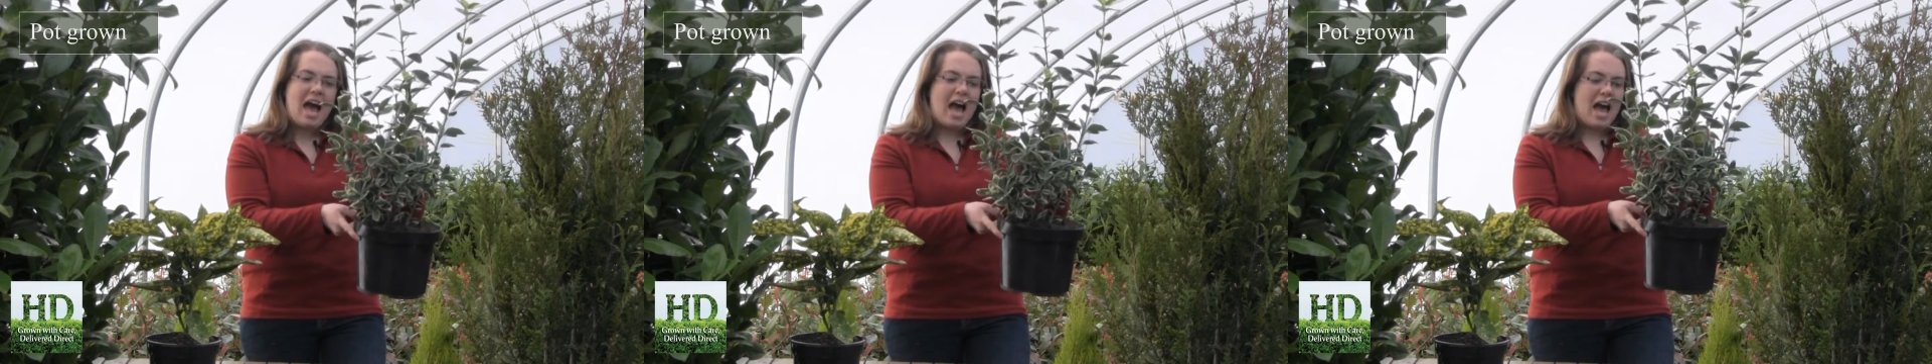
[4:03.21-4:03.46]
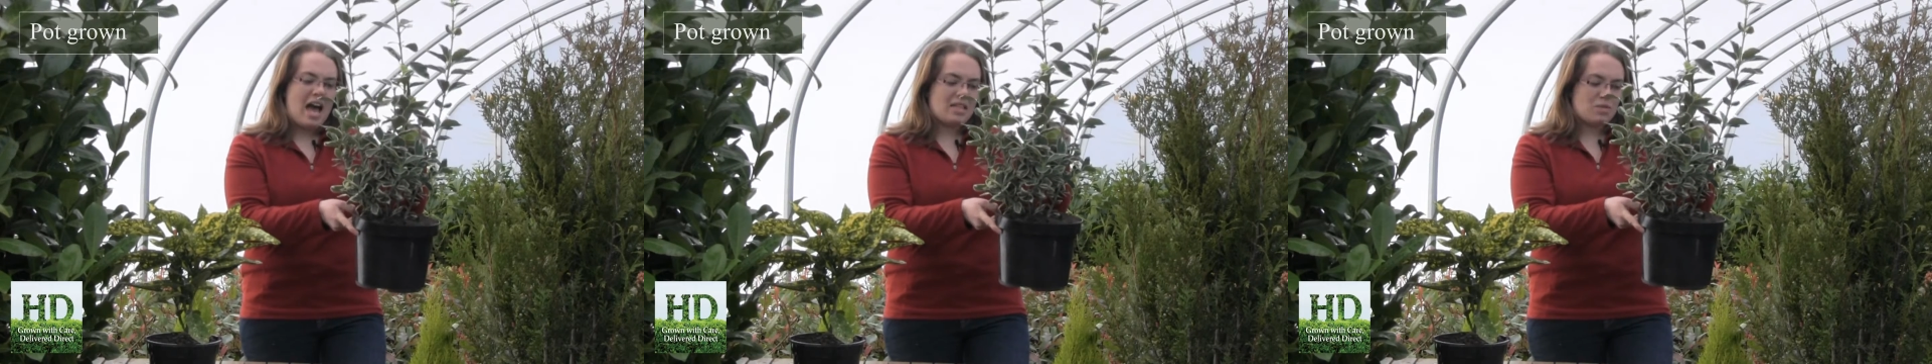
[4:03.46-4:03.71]

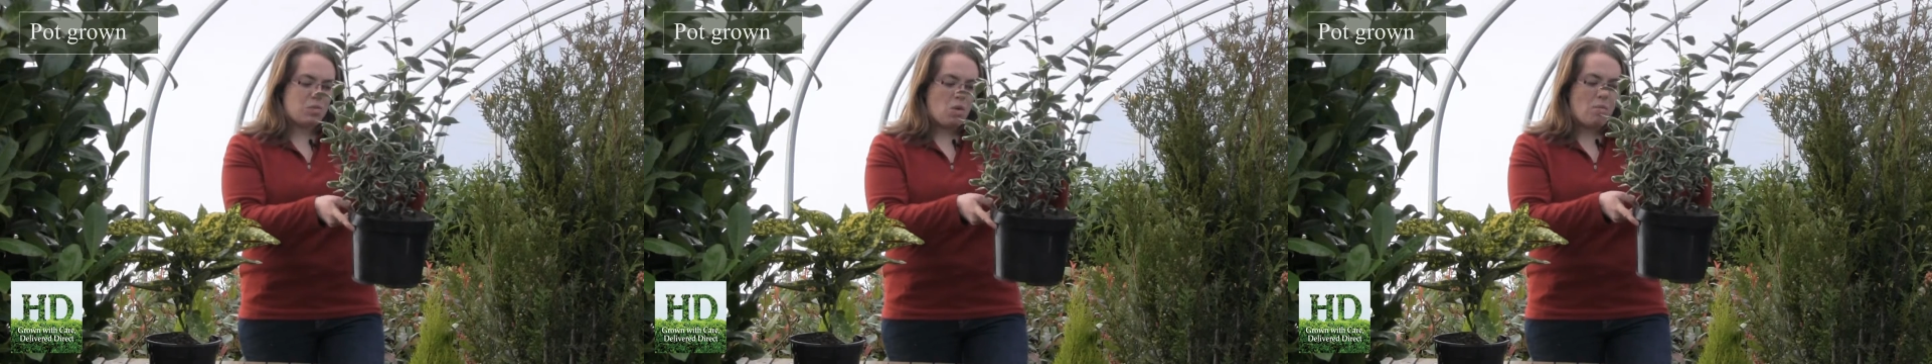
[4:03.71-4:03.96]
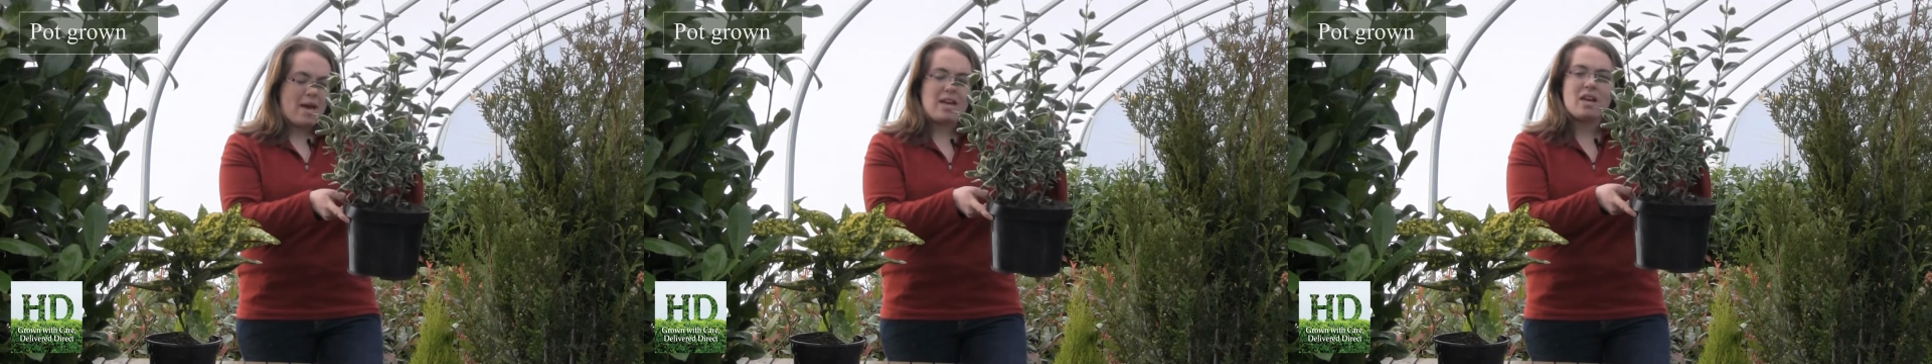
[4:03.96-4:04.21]
and
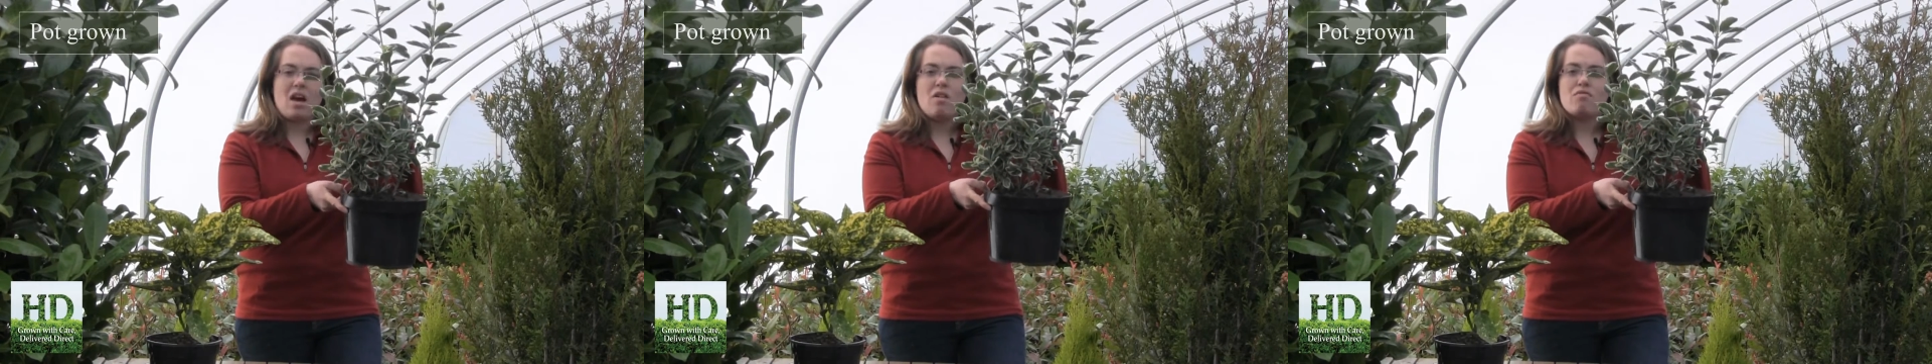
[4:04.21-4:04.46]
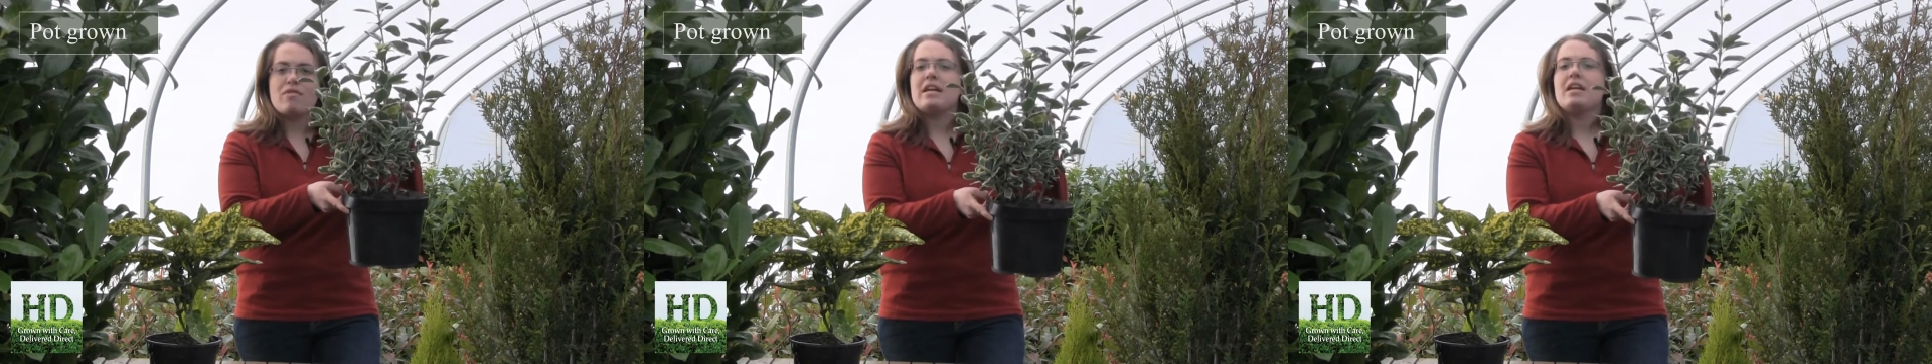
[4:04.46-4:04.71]
will make
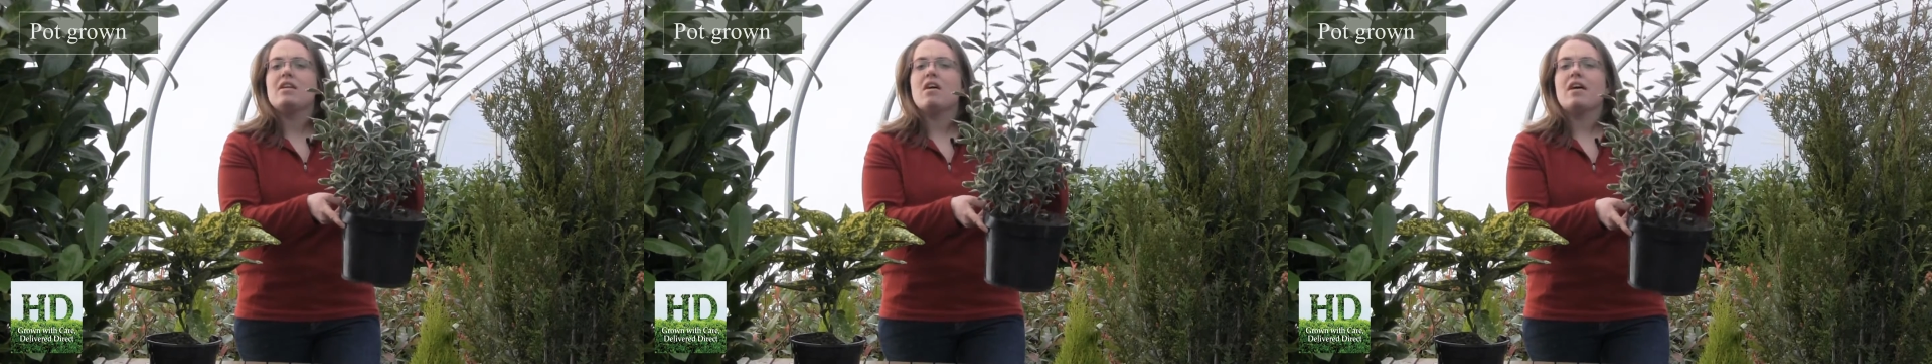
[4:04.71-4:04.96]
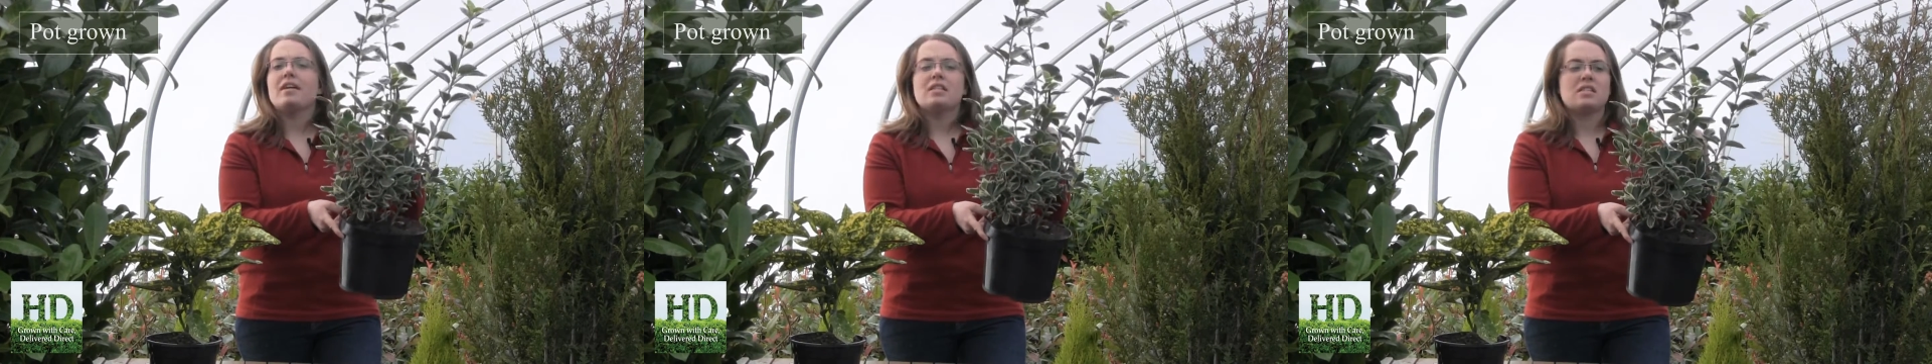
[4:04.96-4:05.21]
a really
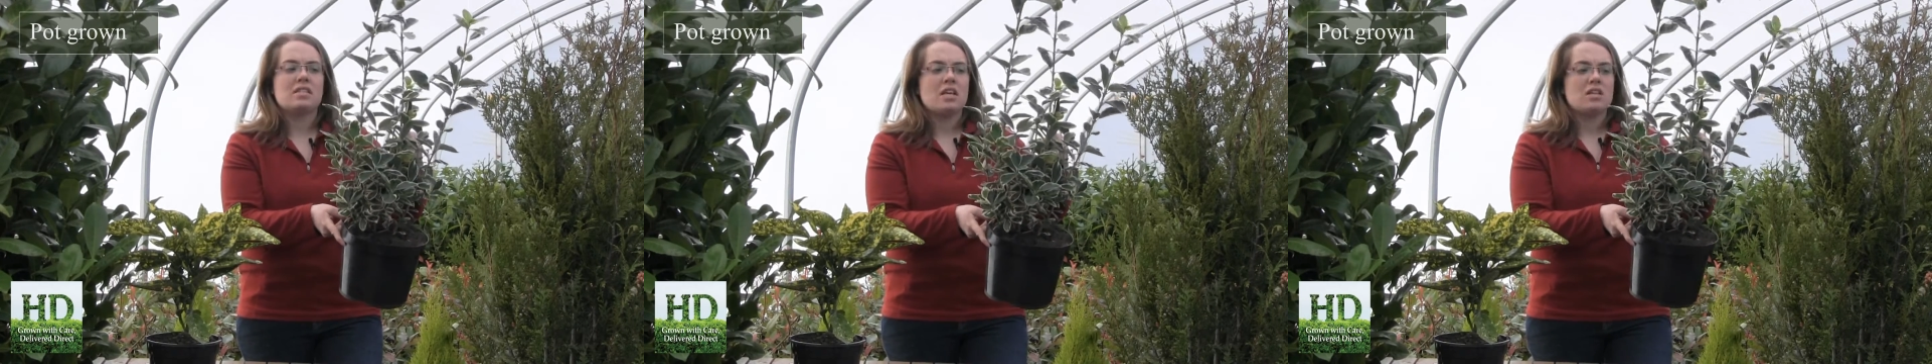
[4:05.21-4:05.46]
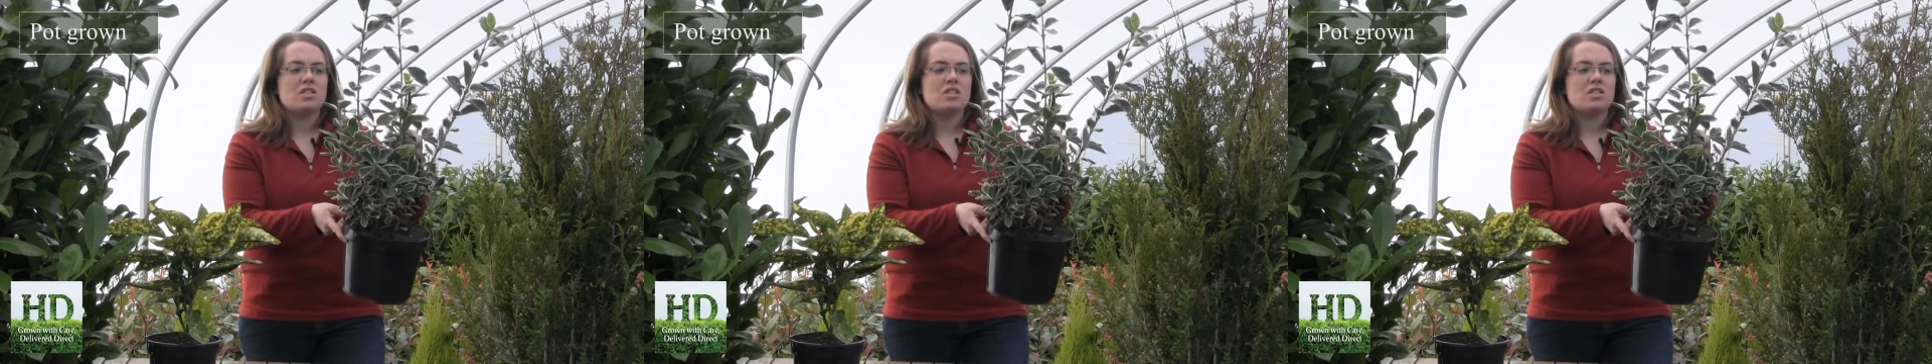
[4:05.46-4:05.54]
nice